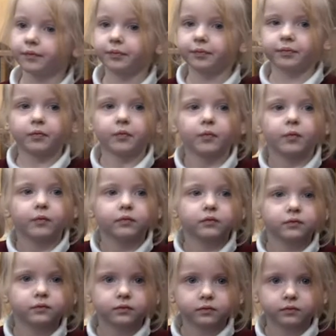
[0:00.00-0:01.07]

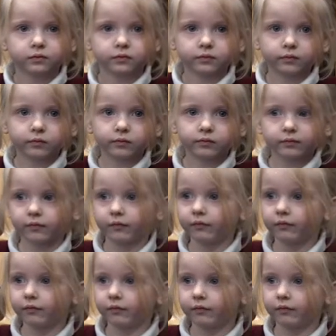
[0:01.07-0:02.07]
(silent)